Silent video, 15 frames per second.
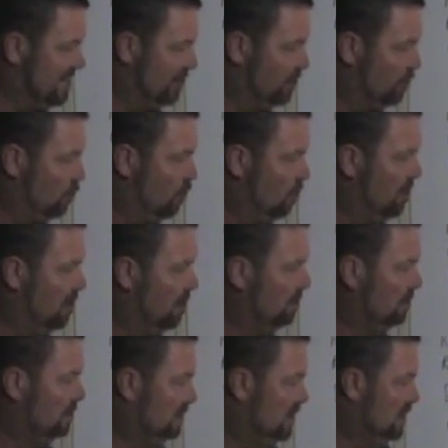gear
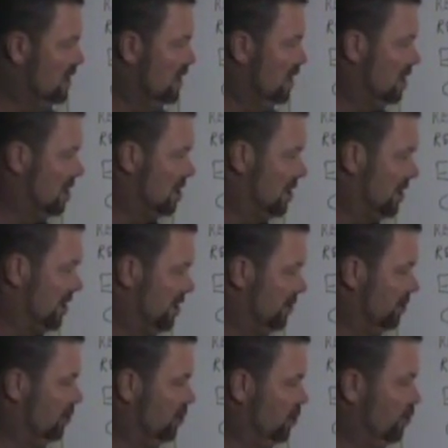oil, or a
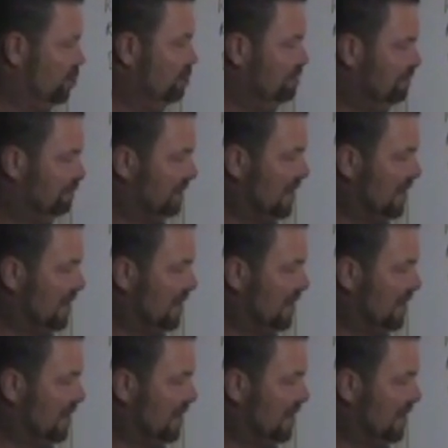gear lube,